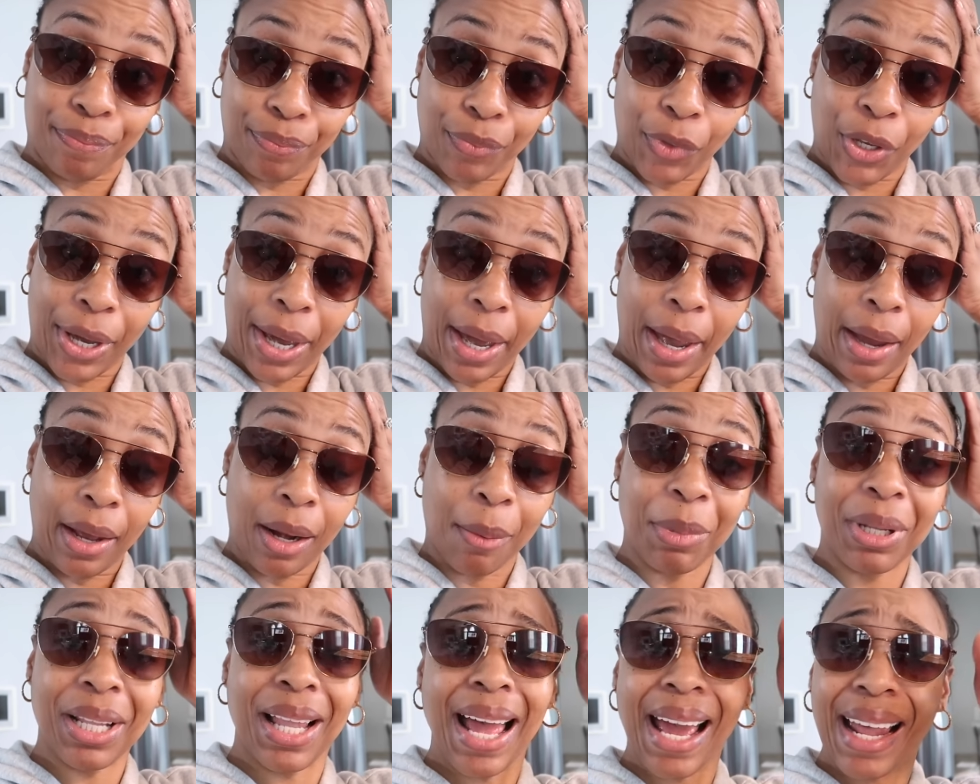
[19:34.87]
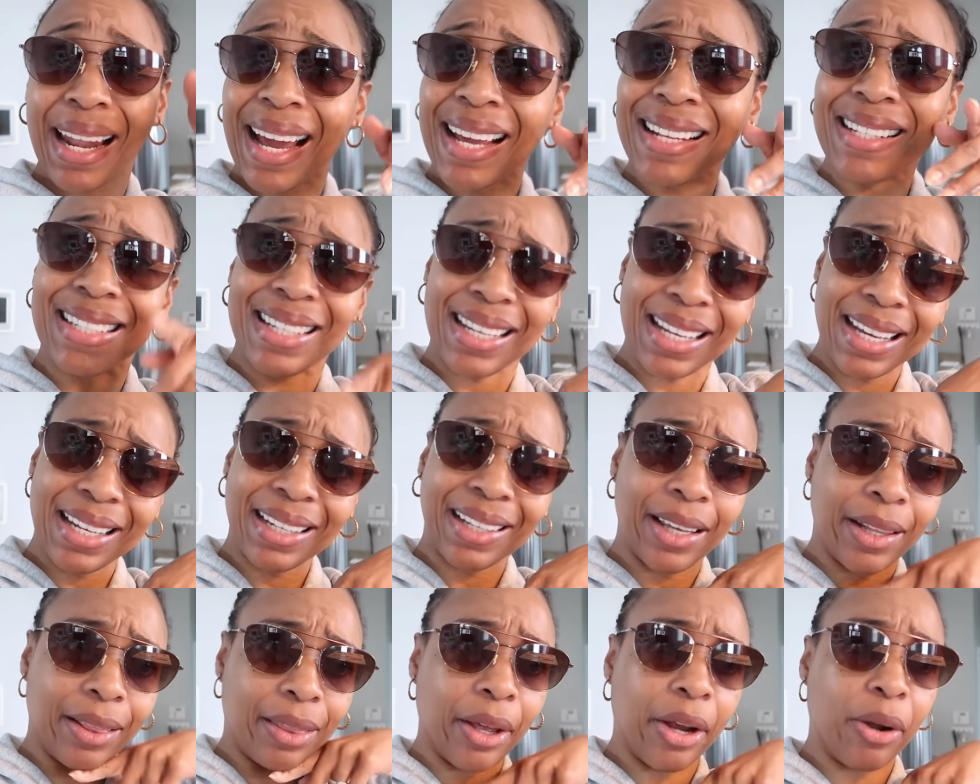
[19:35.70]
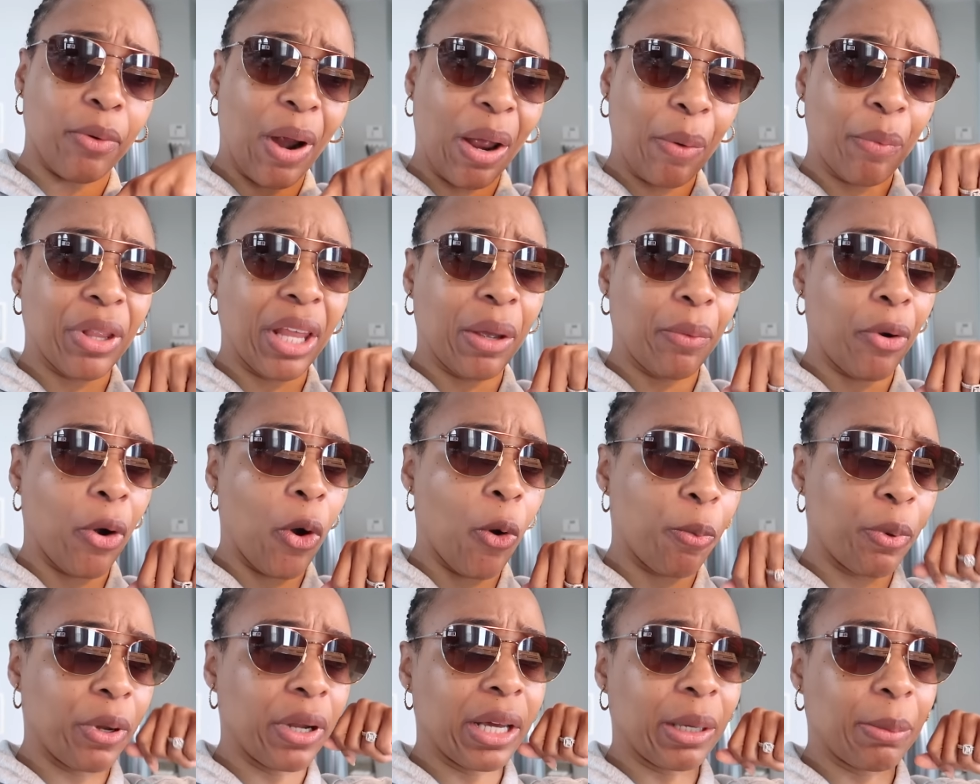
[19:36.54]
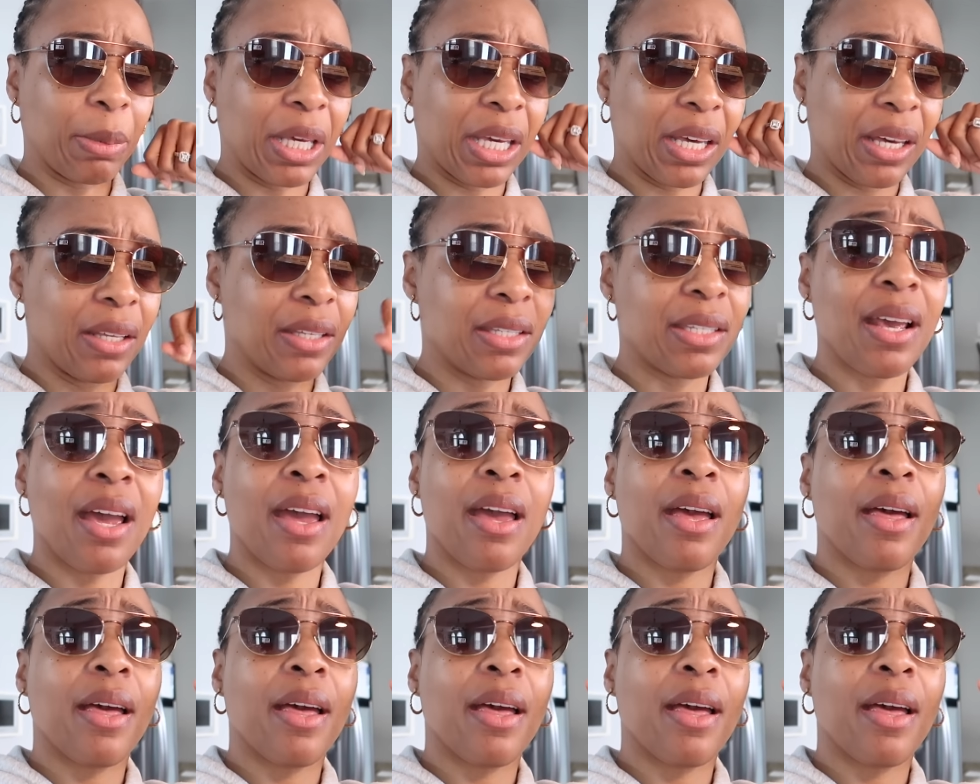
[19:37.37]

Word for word: Okay, and I'm glad I did get there right when they were opening, because